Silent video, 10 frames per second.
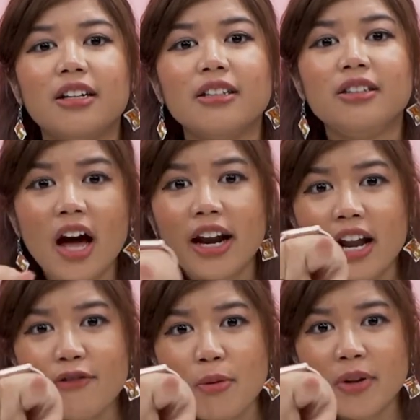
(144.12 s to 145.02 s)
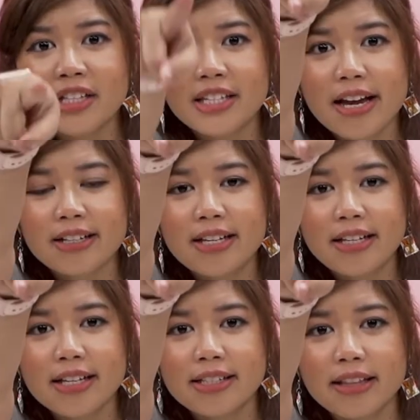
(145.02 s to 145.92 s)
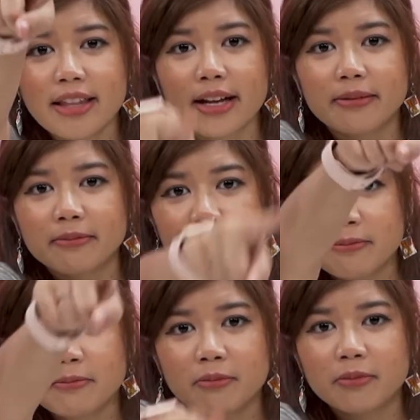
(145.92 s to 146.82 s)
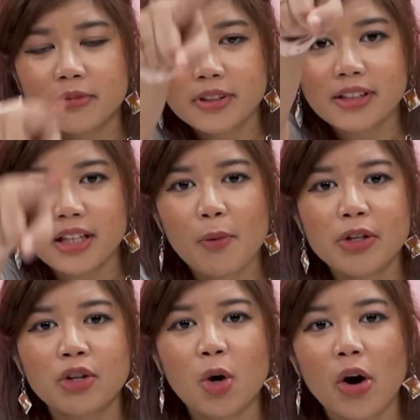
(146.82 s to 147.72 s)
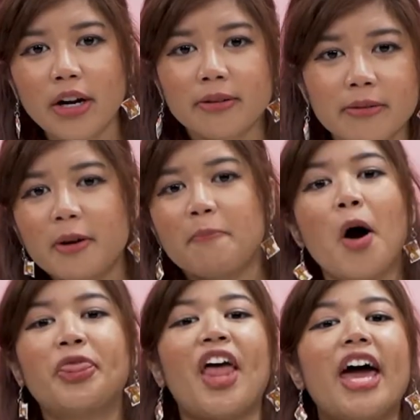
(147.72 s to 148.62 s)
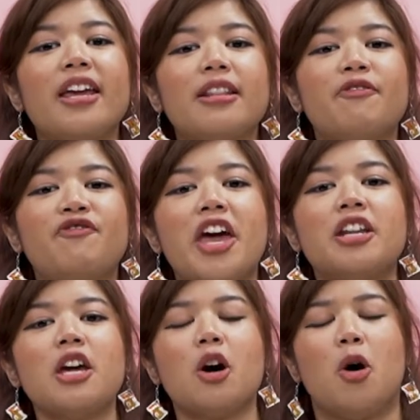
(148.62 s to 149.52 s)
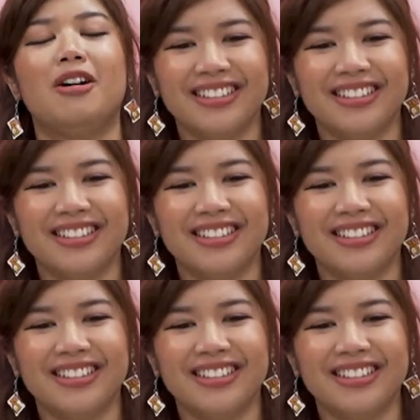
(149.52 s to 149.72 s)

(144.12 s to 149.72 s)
Not enough women in tech. CK said that. It was recorded. Put that in the video.